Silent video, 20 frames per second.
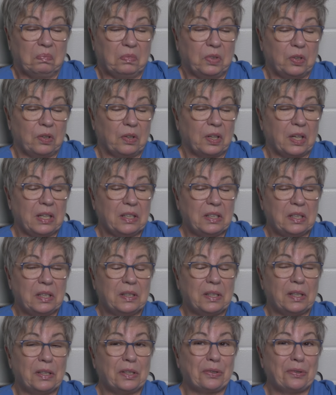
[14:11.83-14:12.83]
Your guess
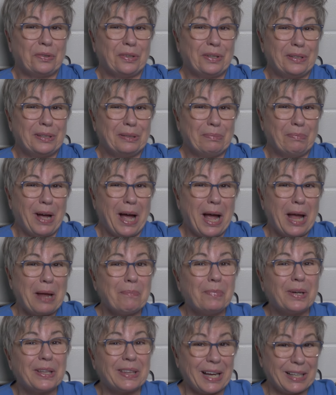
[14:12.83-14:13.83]
is as good as
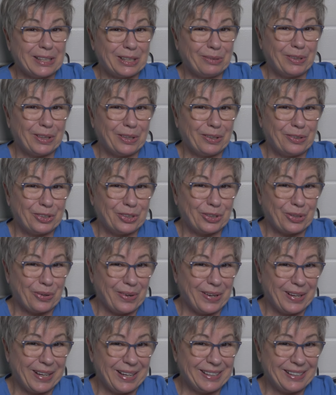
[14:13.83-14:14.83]
mine, but that's what they're
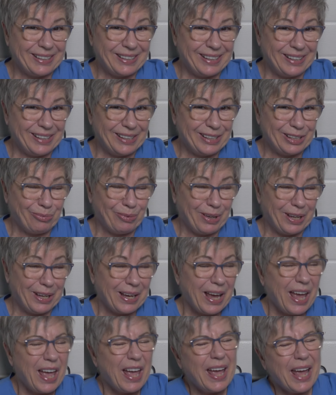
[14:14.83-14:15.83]
showing us this week.